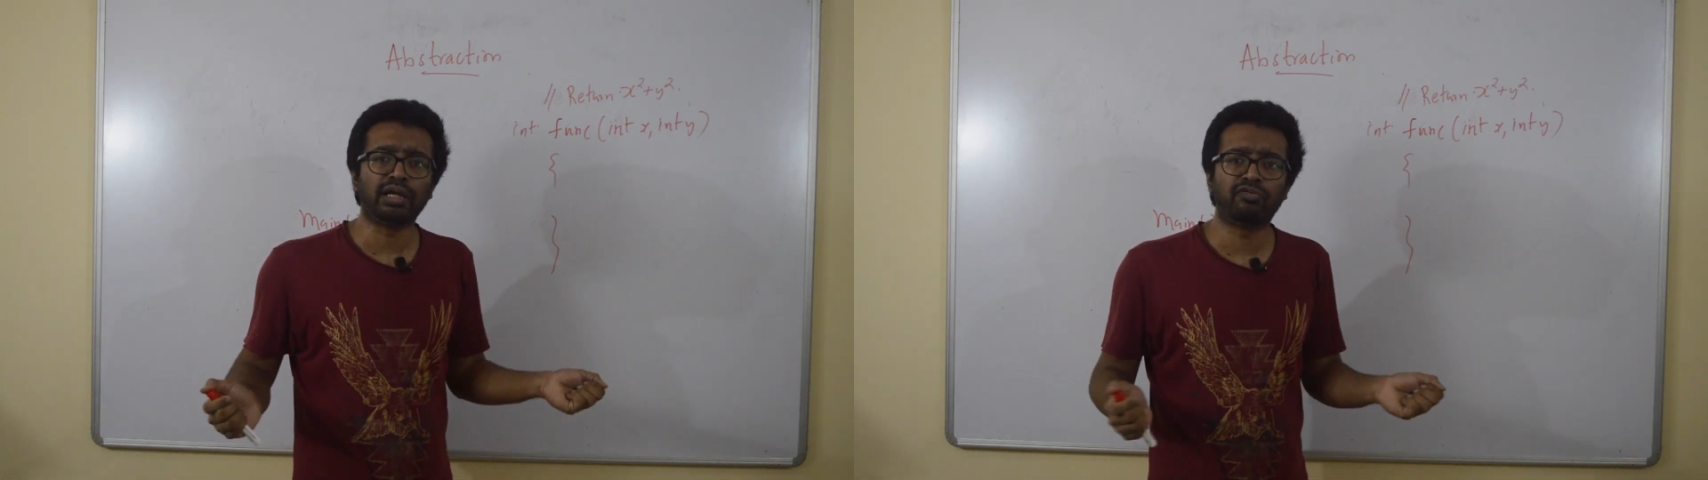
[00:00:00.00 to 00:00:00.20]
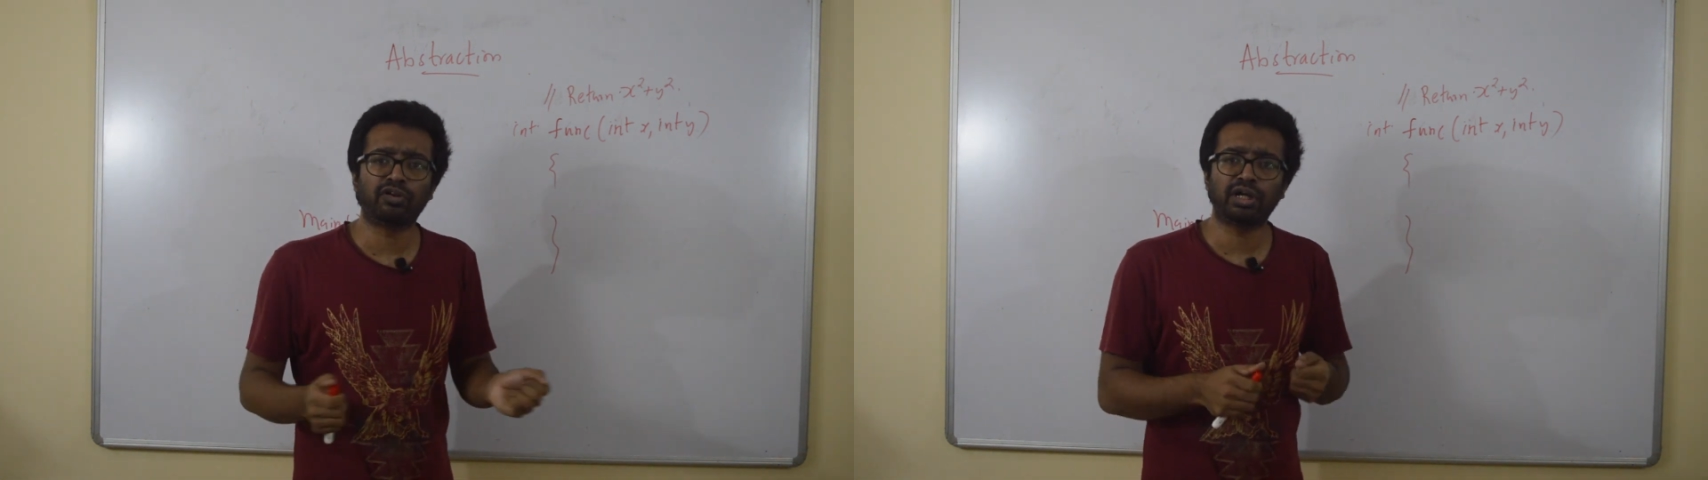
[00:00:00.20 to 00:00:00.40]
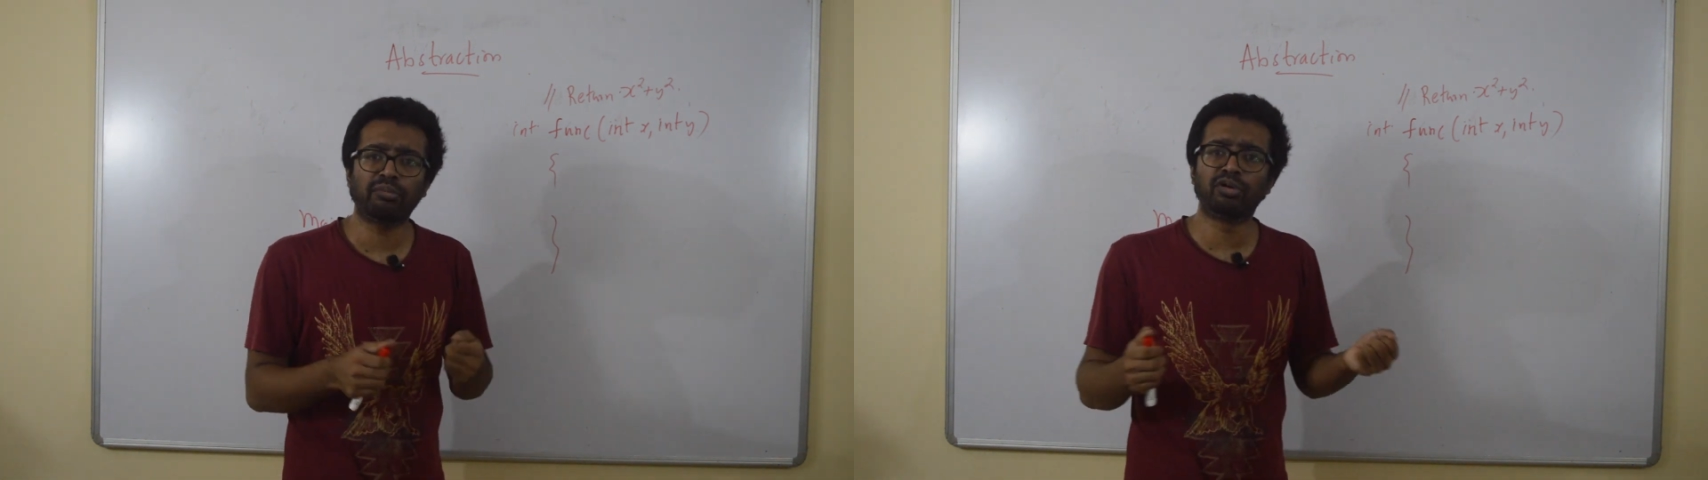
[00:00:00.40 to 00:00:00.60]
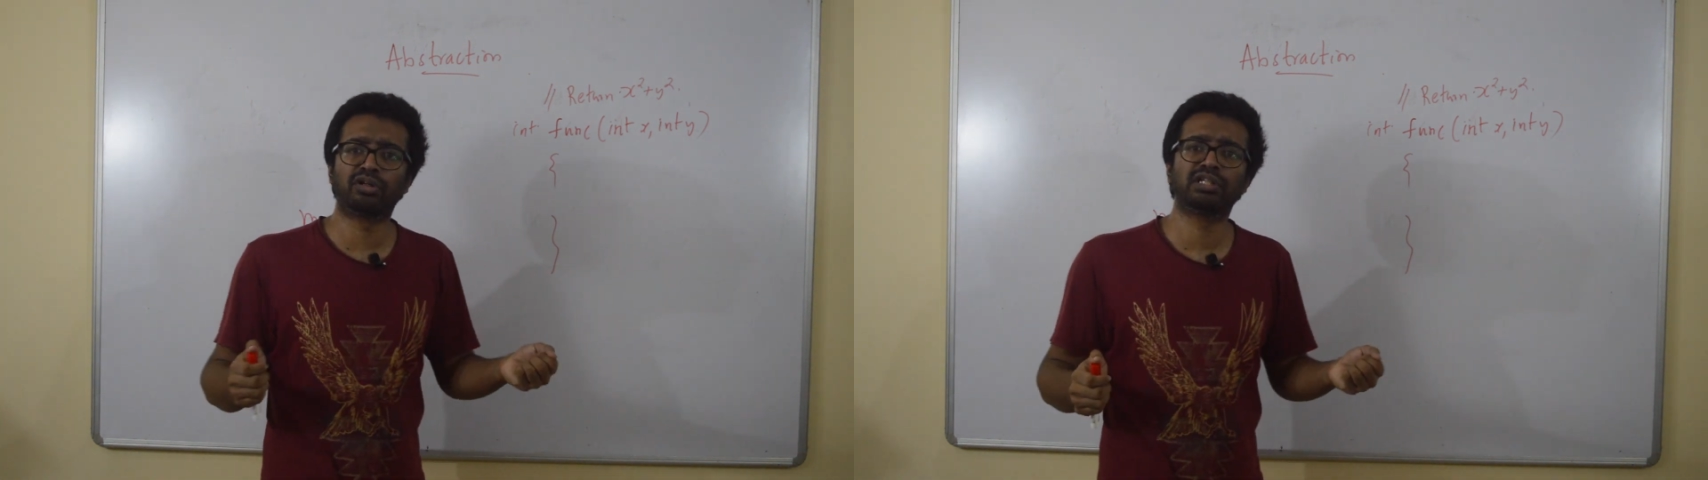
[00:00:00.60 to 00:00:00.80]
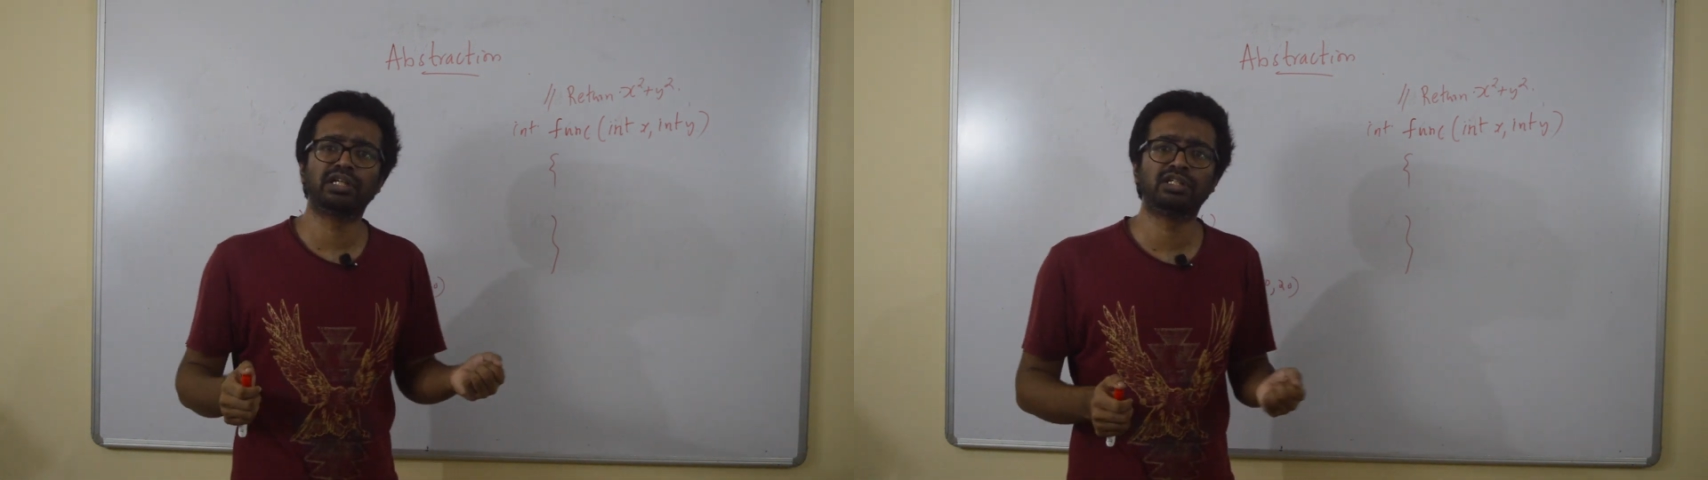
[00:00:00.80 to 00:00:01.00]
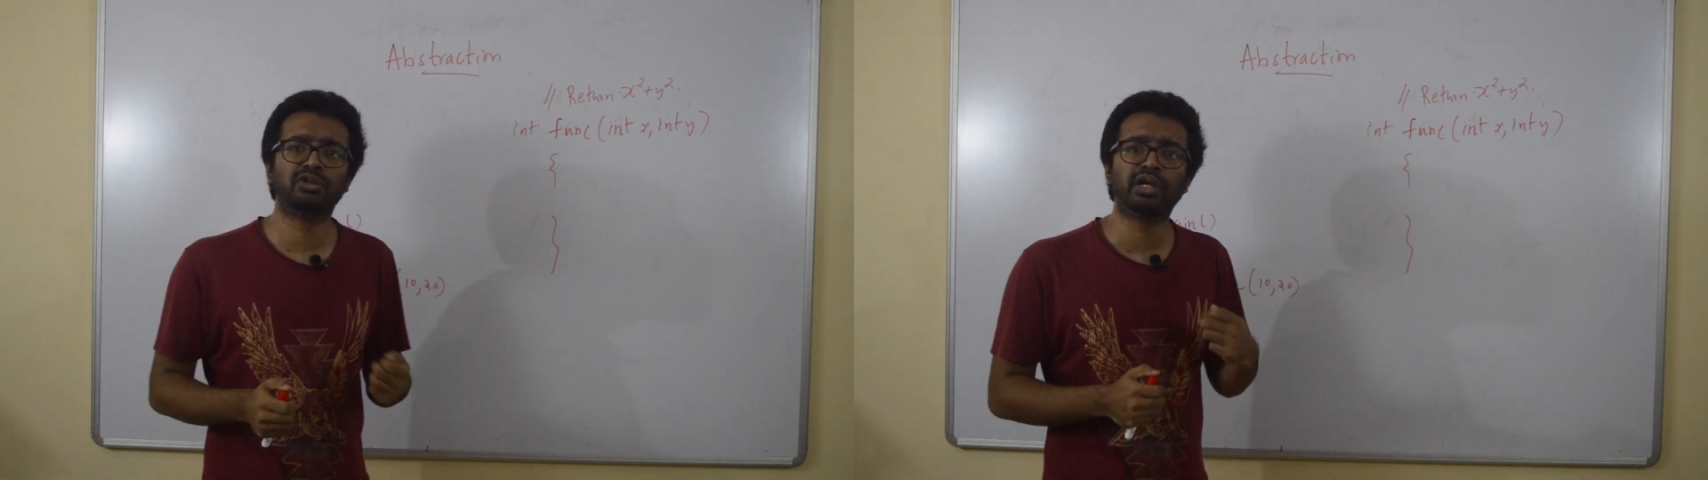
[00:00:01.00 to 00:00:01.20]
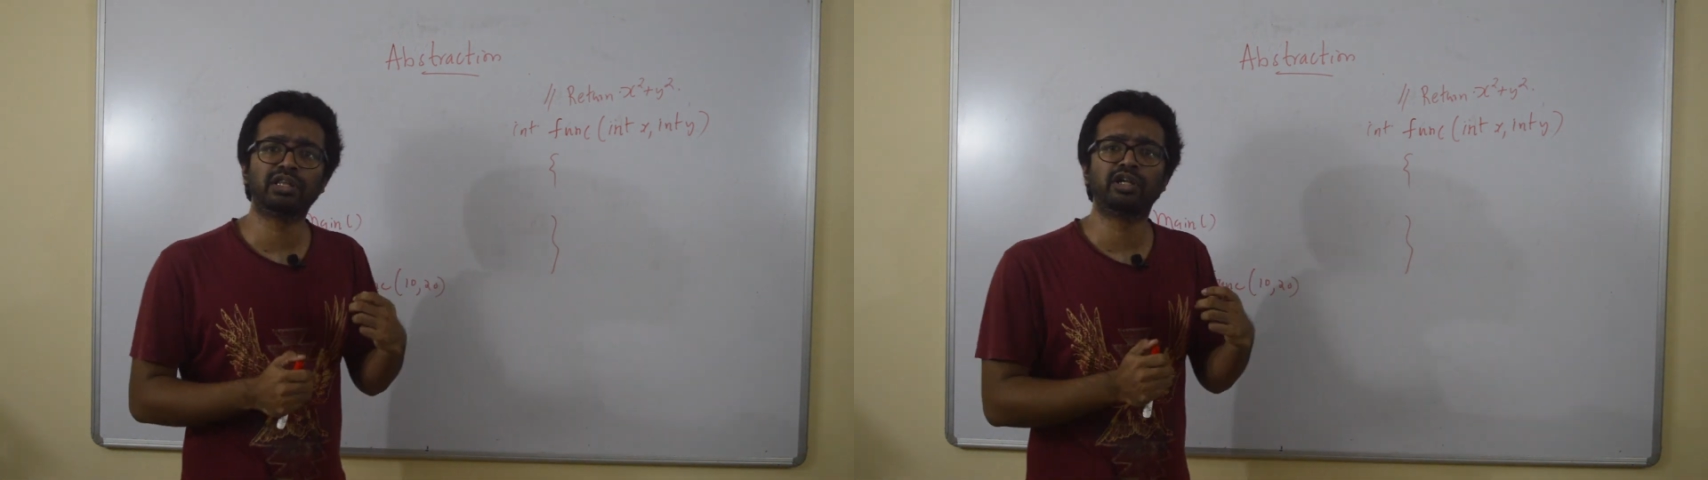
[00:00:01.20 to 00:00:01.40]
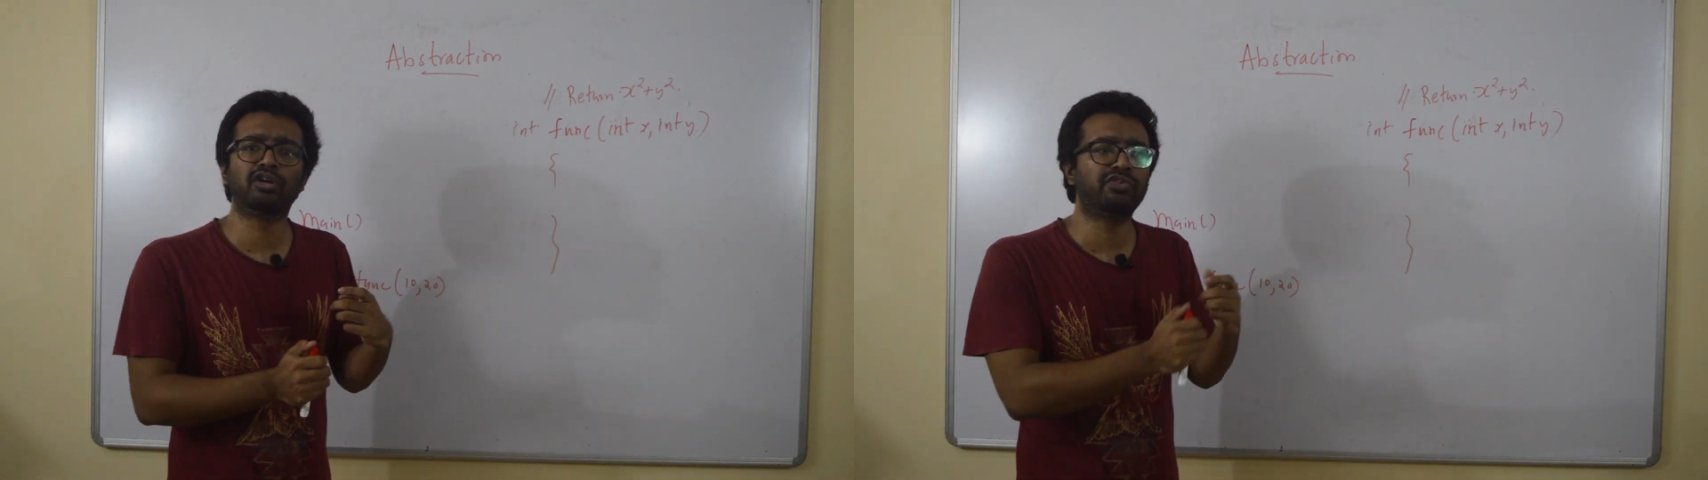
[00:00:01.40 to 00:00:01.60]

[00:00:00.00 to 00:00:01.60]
For a computer scientist, you can think of